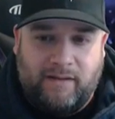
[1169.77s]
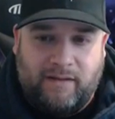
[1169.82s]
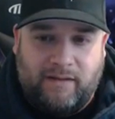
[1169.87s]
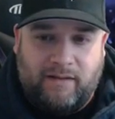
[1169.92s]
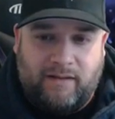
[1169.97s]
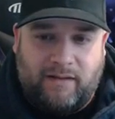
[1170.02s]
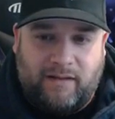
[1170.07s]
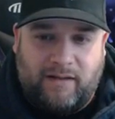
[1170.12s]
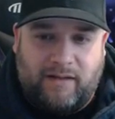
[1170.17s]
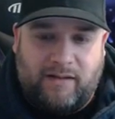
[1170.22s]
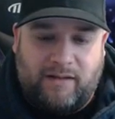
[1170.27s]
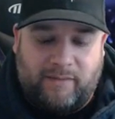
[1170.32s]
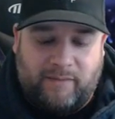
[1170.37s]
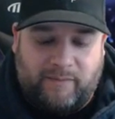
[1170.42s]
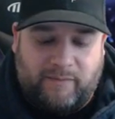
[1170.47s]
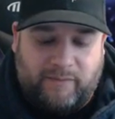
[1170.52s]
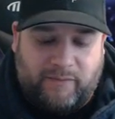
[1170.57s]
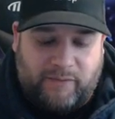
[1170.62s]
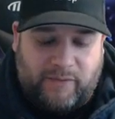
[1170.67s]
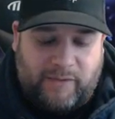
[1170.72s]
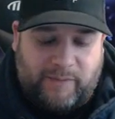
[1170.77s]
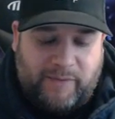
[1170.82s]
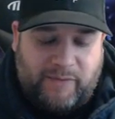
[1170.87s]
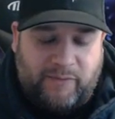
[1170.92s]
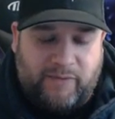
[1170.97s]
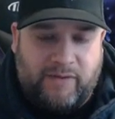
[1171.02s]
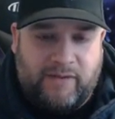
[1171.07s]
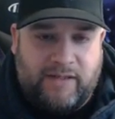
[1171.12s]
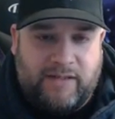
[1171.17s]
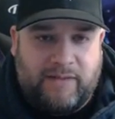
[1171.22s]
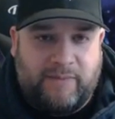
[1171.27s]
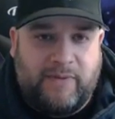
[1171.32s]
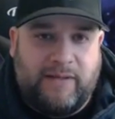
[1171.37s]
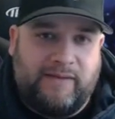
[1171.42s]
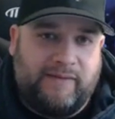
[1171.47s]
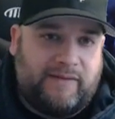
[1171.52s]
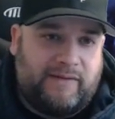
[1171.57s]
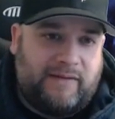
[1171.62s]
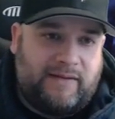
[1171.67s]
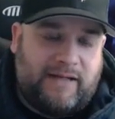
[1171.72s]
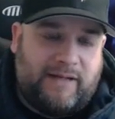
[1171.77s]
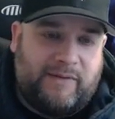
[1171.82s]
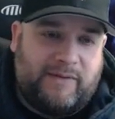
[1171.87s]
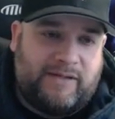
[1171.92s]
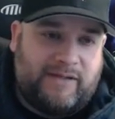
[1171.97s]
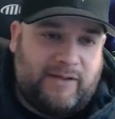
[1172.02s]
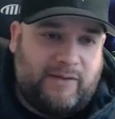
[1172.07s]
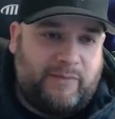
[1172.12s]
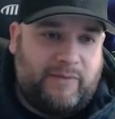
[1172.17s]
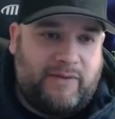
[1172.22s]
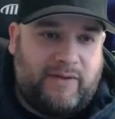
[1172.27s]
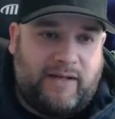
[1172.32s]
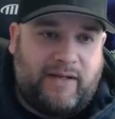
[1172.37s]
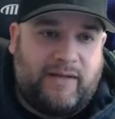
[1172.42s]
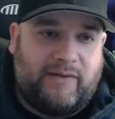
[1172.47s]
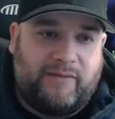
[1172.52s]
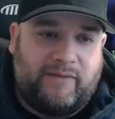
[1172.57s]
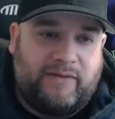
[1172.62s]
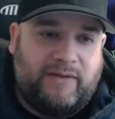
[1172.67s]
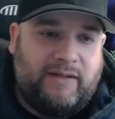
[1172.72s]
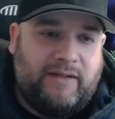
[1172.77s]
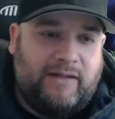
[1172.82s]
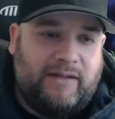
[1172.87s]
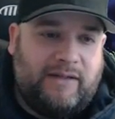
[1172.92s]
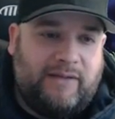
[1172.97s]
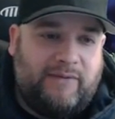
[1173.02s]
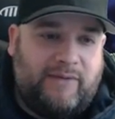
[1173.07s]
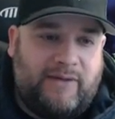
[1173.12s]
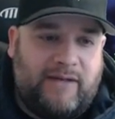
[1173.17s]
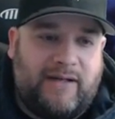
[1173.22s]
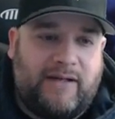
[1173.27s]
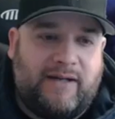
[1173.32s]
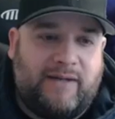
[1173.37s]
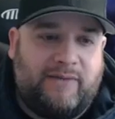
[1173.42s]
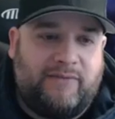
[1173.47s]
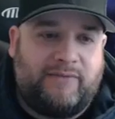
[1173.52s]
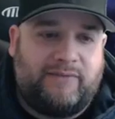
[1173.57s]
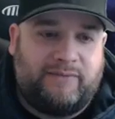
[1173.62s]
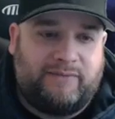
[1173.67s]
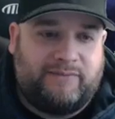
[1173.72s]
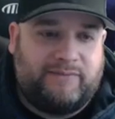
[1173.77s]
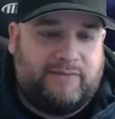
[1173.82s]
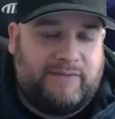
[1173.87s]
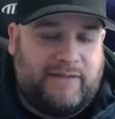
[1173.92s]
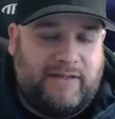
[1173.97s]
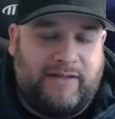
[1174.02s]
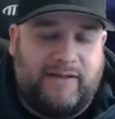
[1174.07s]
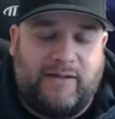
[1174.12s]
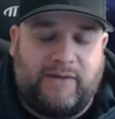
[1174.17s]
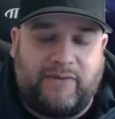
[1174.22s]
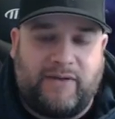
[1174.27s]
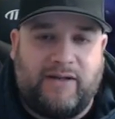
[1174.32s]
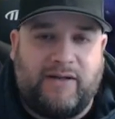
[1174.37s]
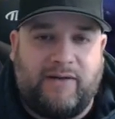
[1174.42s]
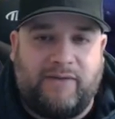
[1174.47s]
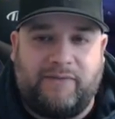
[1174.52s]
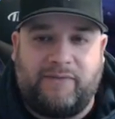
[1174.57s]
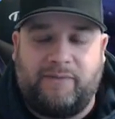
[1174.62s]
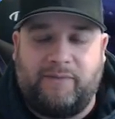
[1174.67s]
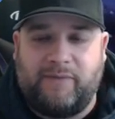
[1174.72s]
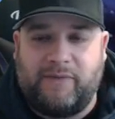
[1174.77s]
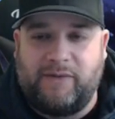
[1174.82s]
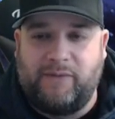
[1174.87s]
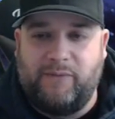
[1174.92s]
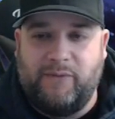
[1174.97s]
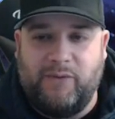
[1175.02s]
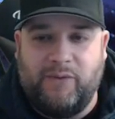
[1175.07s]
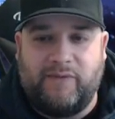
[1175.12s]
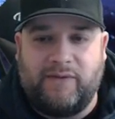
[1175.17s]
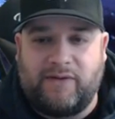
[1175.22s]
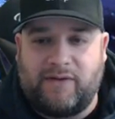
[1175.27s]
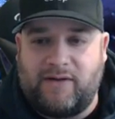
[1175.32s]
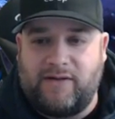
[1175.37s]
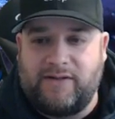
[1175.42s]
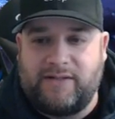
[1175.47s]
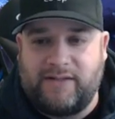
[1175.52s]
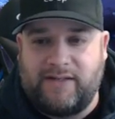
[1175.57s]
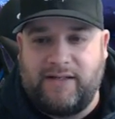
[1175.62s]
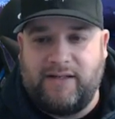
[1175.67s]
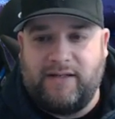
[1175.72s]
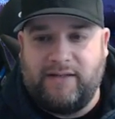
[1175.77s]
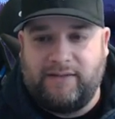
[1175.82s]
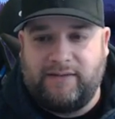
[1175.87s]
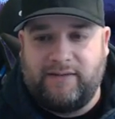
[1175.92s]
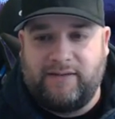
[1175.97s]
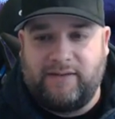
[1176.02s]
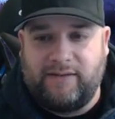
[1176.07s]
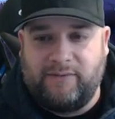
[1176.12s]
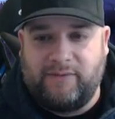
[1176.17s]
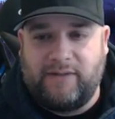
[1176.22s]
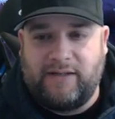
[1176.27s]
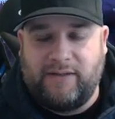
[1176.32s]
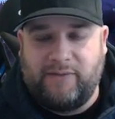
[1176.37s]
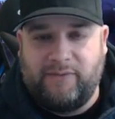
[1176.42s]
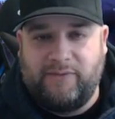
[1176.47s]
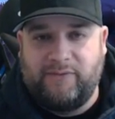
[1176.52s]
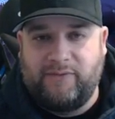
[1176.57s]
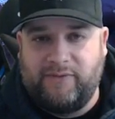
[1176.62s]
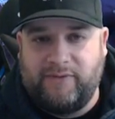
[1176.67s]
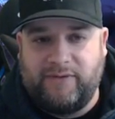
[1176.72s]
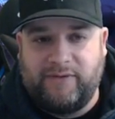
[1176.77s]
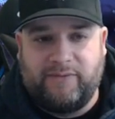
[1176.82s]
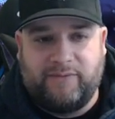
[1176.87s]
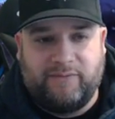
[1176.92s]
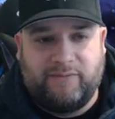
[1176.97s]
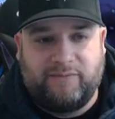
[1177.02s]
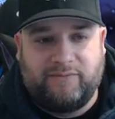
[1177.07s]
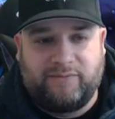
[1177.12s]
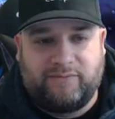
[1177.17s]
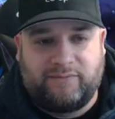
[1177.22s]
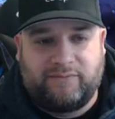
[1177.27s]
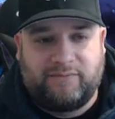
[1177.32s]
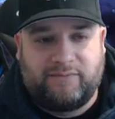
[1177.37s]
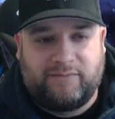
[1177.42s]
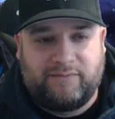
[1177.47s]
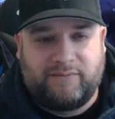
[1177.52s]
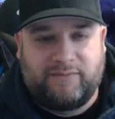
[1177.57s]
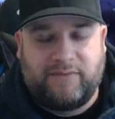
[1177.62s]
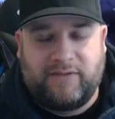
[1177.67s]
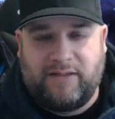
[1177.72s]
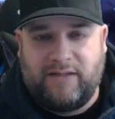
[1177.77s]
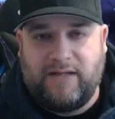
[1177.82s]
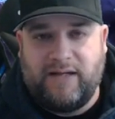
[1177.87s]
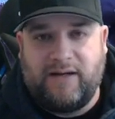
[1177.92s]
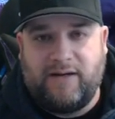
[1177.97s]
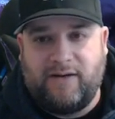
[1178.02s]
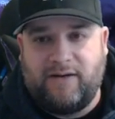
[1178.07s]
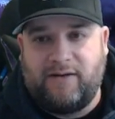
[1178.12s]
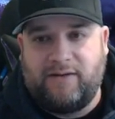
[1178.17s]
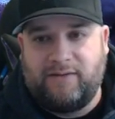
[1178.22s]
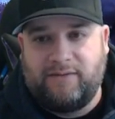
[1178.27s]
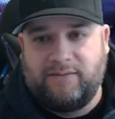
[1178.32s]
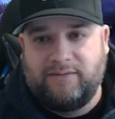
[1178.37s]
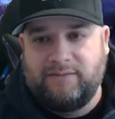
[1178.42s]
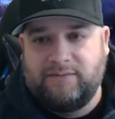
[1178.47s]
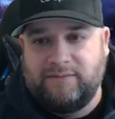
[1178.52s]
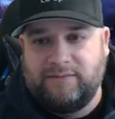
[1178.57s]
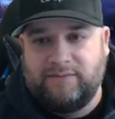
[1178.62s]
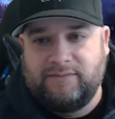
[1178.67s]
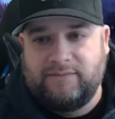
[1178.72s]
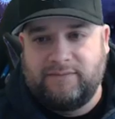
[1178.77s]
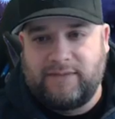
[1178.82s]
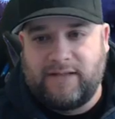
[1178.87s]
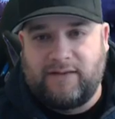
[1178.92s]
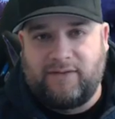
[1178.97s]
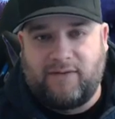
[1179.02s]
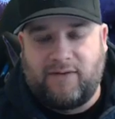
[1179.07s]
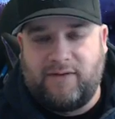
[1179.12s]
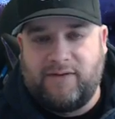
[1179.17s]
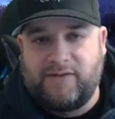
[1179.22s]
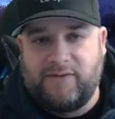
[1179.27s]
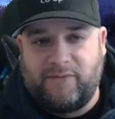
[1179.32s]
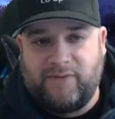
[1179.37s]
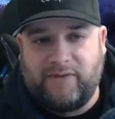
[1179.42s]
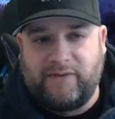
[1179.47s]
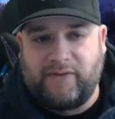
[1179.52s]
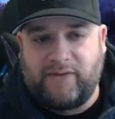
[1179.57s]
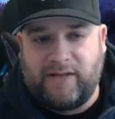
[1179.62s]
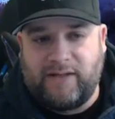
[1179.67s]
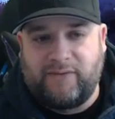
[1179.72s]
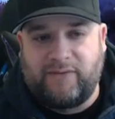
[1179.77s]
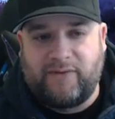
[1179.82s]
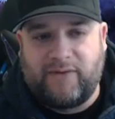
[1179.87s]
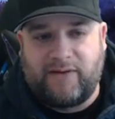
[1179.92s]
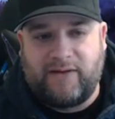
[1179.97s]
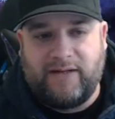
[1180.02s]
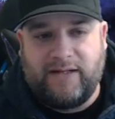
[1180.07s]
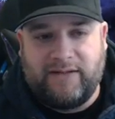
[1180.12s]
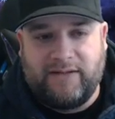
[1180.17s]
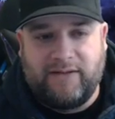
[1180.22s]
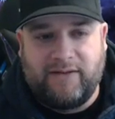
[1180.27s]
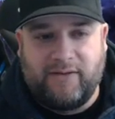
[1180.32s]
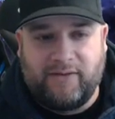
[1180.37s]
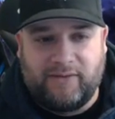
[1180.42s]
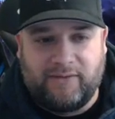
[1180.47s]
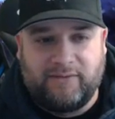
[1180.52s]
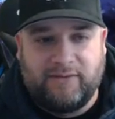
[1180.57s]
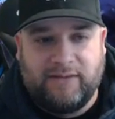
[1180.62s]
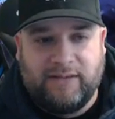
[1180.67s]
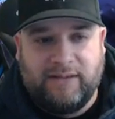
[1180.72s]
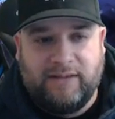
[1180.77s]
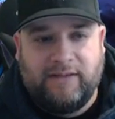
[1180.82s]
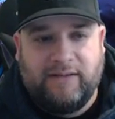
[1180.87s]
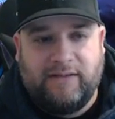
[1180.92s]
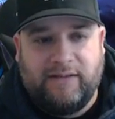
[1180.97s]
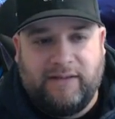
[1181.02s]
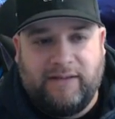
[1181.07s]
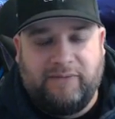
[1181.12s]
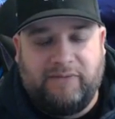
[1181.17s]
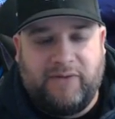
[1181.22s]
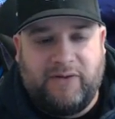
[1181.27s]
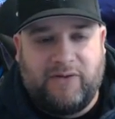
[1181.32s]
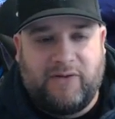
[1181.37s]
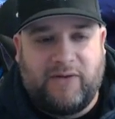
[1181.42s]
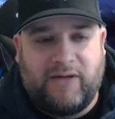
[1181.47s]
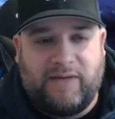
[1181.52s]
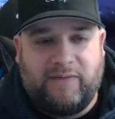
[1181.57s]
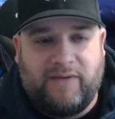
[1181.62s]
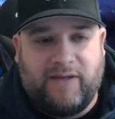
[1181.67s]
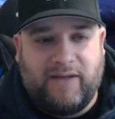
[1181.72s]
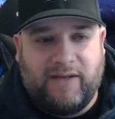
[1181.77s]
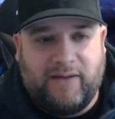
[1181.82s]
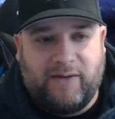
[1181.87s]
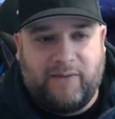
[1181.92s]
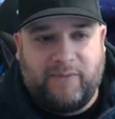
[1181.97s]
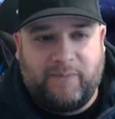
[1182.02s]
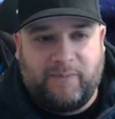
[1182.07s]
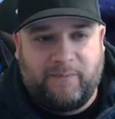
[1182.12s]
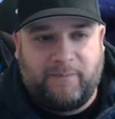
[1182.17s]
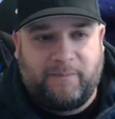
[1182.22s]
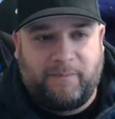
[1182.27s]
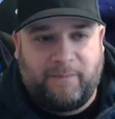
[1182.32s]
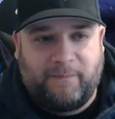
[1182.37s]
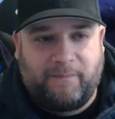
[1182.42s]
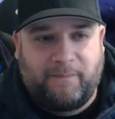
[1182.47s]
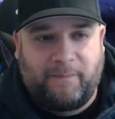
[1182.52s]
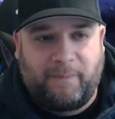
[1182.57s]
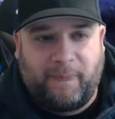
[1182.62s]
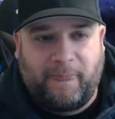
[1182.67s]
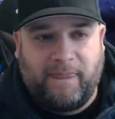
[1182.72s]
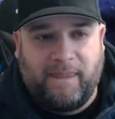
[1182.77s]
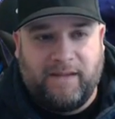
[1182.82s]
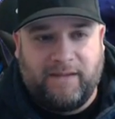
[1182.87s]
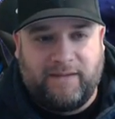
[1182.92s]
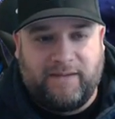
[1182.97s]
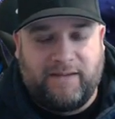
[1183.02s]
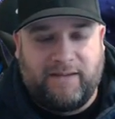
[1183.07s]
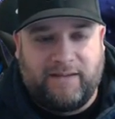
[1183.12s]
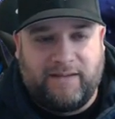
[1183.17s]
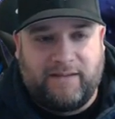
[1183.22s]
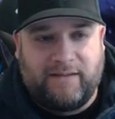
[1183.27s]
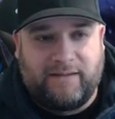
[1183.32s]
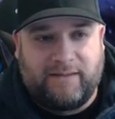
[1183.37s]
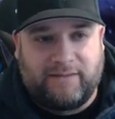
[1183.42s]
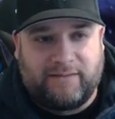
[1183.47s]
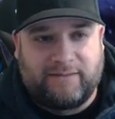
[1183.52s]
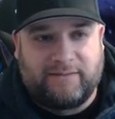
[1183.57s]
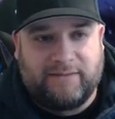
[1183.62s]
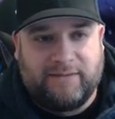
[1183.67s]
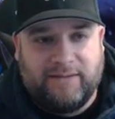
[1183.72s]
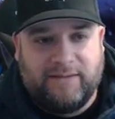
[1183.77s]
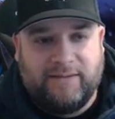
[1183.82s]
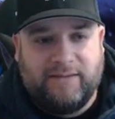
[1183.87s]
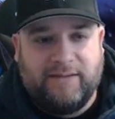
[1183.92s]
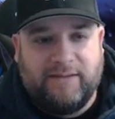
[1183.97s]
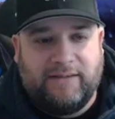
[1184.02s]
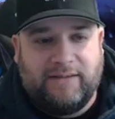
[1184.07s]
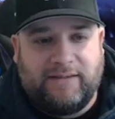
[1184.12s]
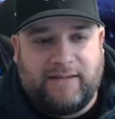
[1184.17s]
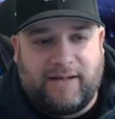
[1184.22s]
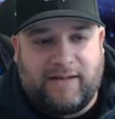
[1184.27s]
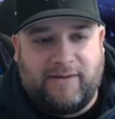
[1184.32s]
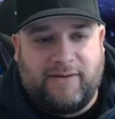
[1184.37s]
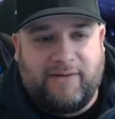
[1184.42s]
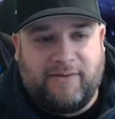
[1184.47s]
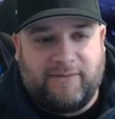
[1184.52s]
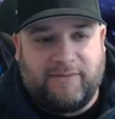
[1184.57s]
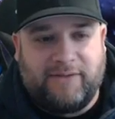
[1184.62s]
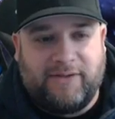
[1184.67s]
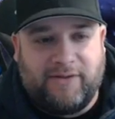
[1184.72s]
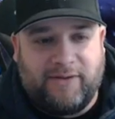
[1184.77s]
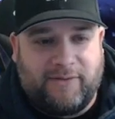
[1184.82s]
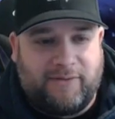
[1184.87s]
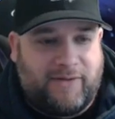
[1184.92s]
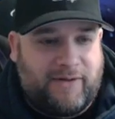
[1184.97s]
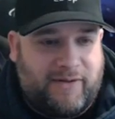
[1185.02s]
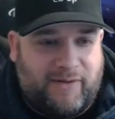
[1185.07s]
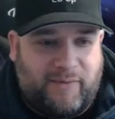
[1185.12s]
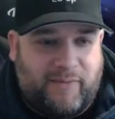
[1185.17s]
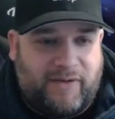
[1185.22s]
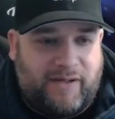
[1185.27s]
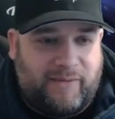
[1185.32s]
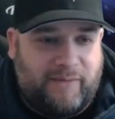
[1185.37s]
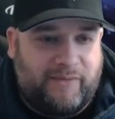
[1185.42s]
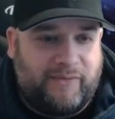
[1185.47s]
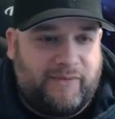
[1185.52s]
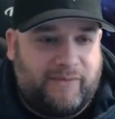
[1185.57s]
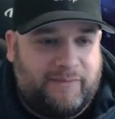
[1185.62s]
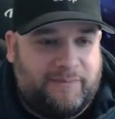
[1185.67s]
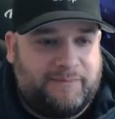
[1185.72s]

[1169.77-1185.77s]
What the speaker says: I mean, really, it depends on how much help you have. If you have enough help to move a large tank, then I wouldn't really care how large it was or how far I had to go. If you don't have the help, then I don't know, you're gonna run into problems.